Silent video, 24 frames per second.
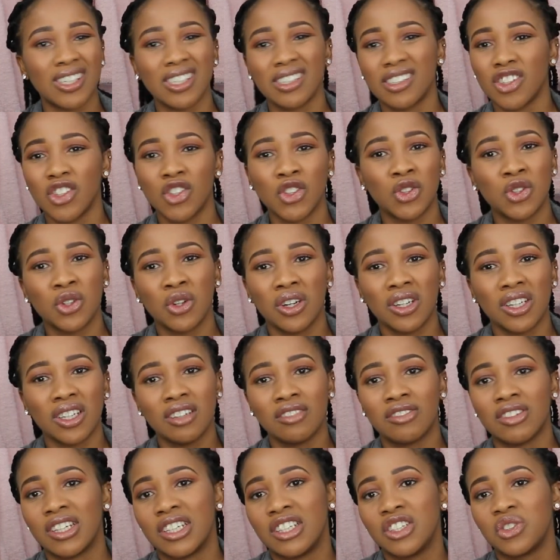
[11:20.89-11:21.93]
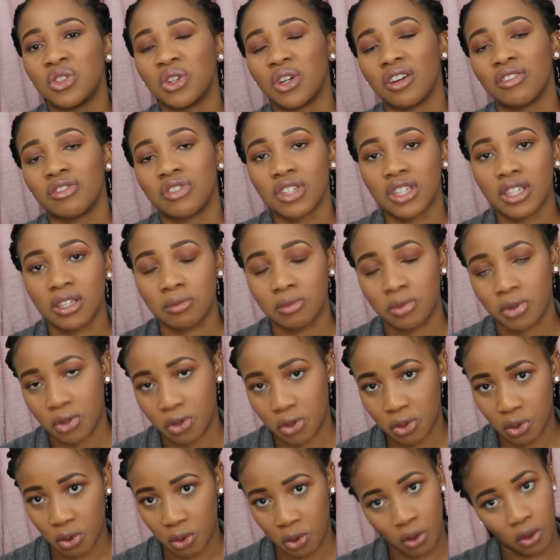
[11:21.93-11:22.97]
you don't even need to have Skims
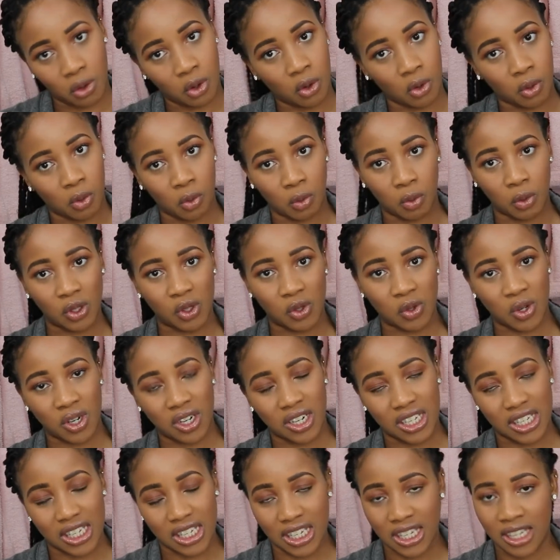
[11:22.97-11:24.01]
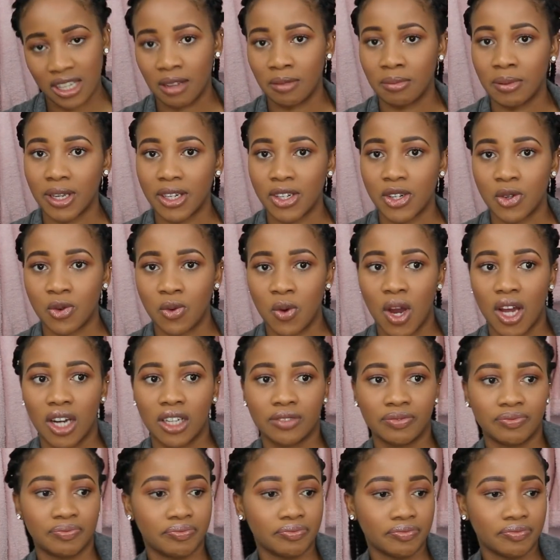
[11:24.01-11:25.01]
to know which one is the better one.